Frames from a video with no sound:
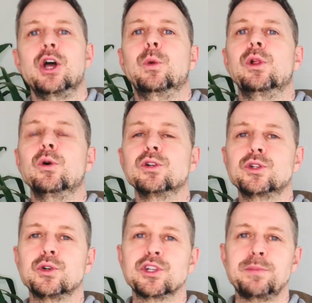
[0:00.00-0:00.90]
We'll
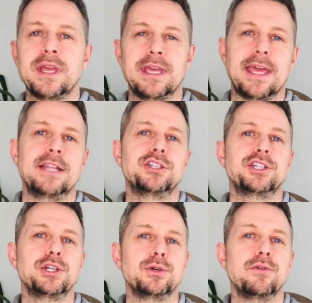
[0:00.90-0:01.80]
also speak
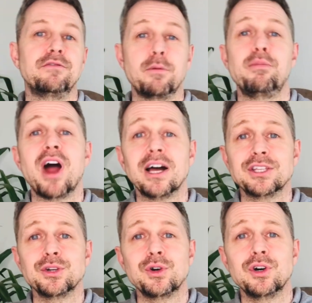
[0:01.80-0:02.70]
into
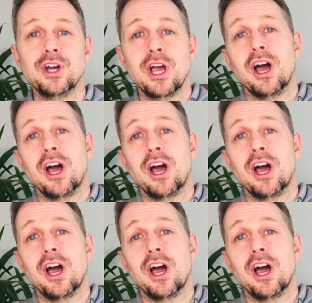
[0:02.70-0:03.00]
vibrato